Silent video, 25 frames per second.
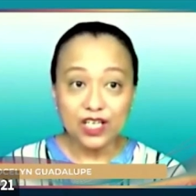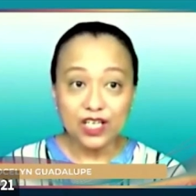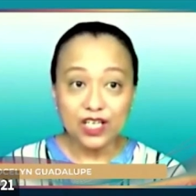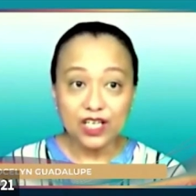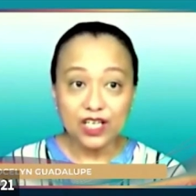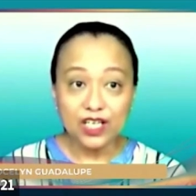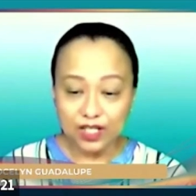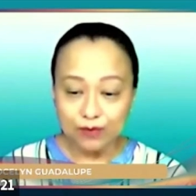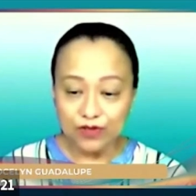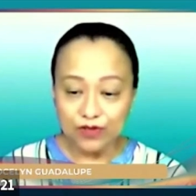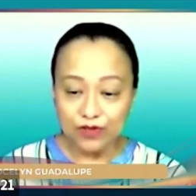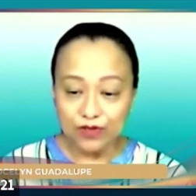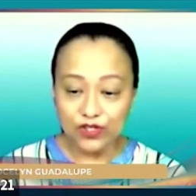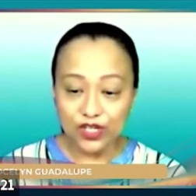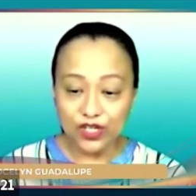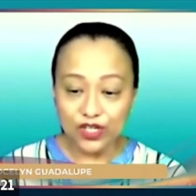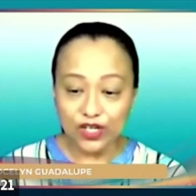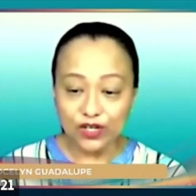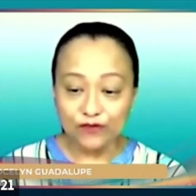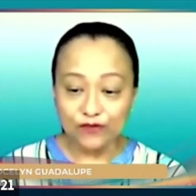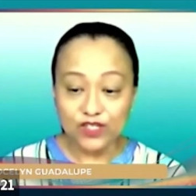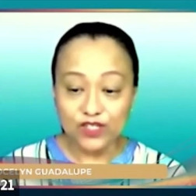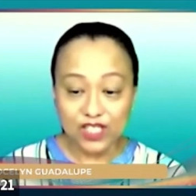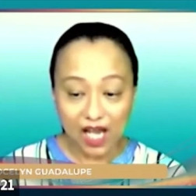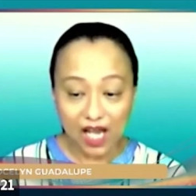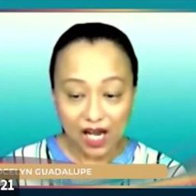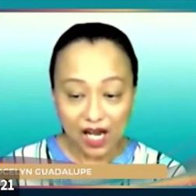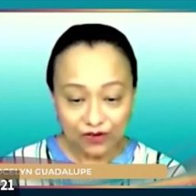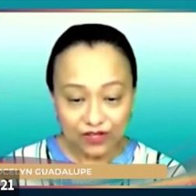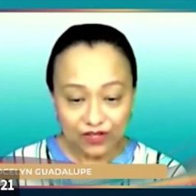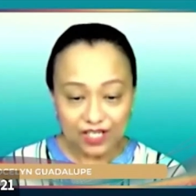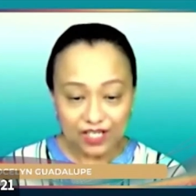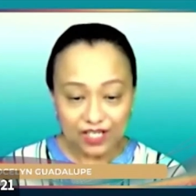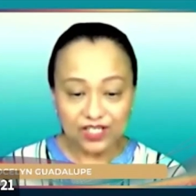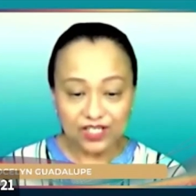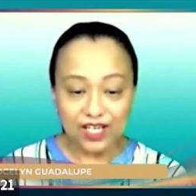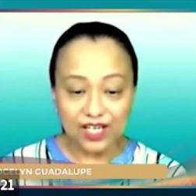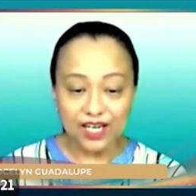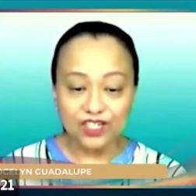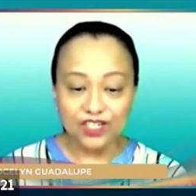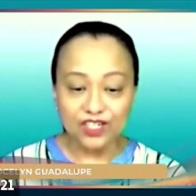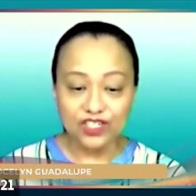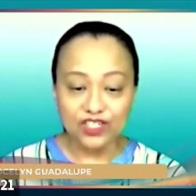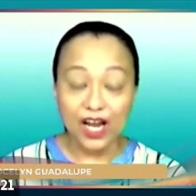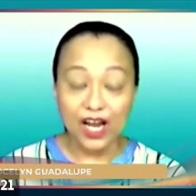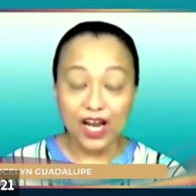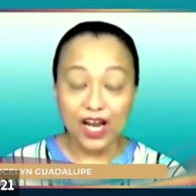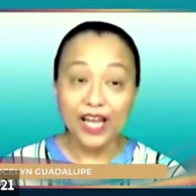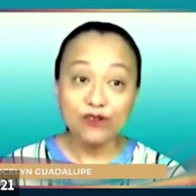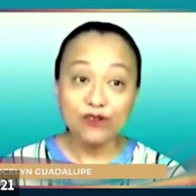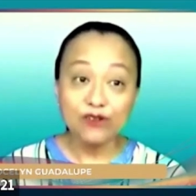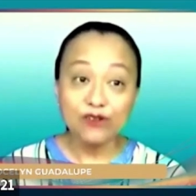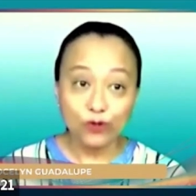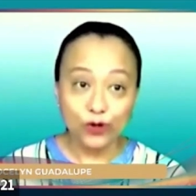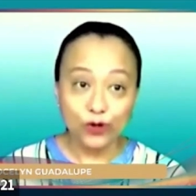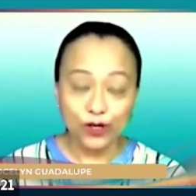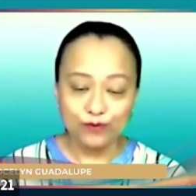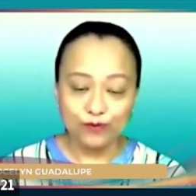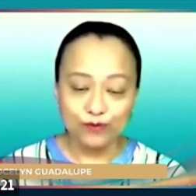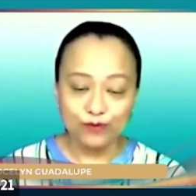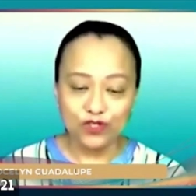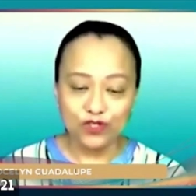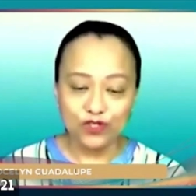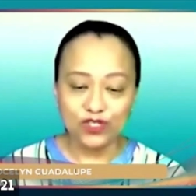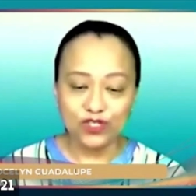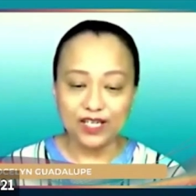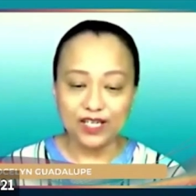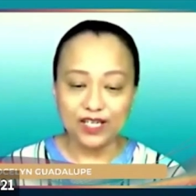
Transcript: the music of Southeast Asia, and world music.